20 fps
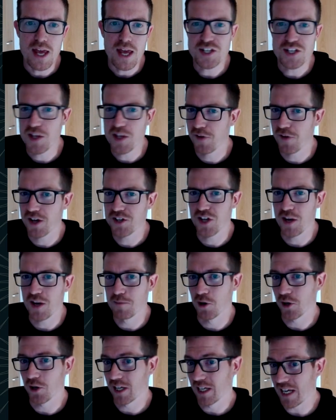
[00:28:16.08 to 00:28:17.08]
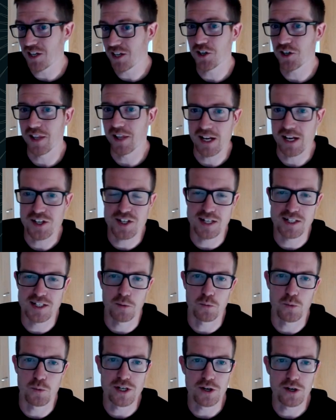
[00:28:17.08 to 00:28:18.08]
It's their first time logging in, so they're going to
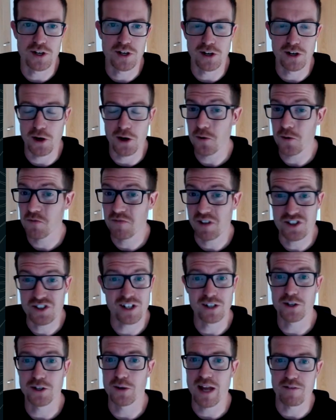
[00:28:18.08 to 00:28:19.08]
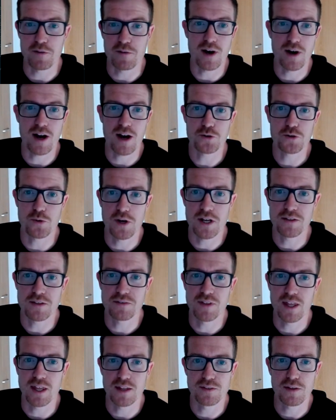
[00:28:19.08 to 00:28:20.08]
set up Windows Hello. They still don't have a
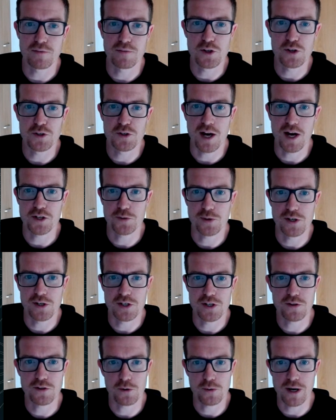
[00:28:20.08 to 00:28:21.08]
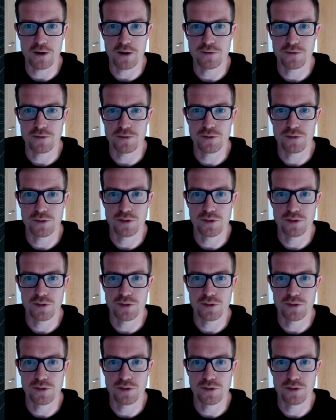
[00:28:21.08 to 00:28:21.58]
password. They've used passwordless throughout.